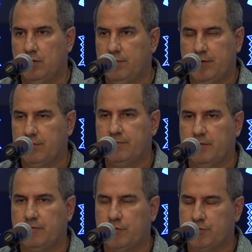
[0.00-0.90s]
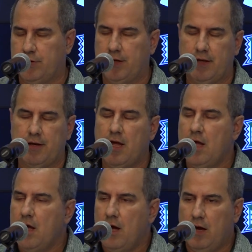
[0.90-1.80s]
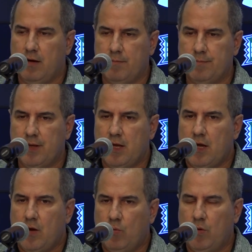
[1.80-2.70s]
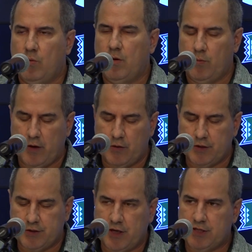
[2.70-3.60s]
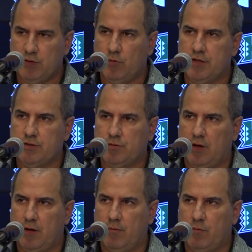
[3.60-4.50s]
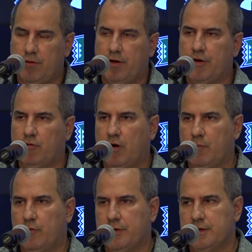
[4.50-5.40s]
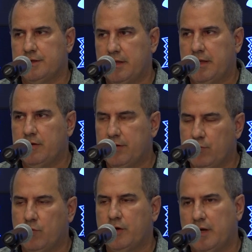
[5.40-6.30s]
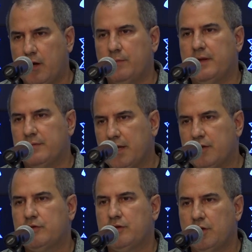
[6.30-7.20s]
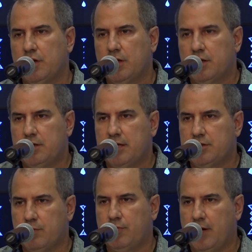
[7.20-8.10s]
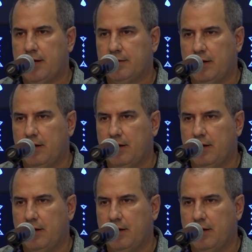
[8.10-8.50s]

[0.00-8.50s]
know, they're, they're first rate on. Um, what, what, what, our discussion was uh, with Under Armour is they're, they're, we're going to help them test test their product.